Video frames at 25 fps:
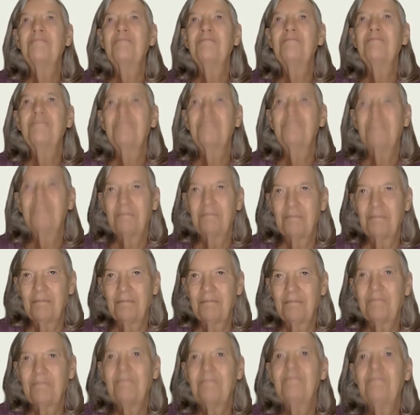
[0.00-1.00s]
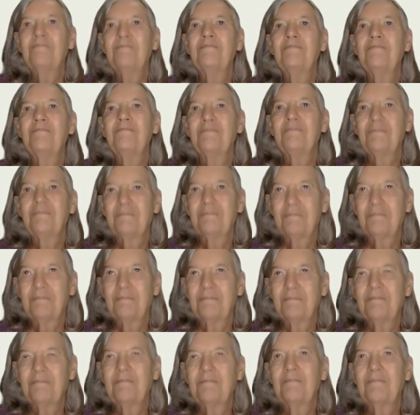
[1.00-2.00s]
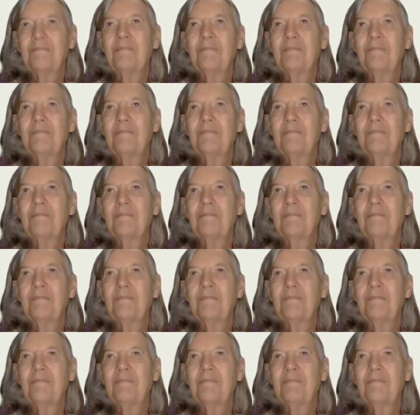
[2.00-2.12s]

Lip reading: a much easier fold there.